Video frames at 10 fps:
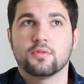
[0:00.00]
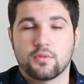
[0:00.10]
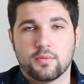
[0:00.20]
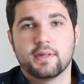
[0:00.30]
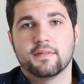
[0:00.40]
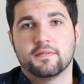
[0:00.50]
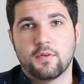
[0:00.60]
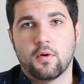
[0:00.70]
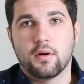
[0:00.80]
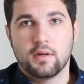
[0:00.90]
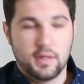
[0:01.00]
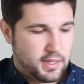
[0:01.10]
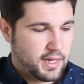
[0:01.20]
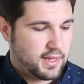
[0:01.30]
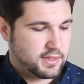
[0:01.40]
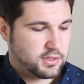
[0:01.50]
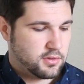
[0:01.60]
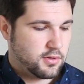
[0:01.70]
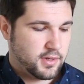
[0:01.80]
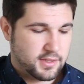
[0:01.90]
3, 4. Okay, that's the
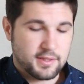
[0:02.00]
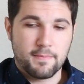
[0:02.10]
chorus.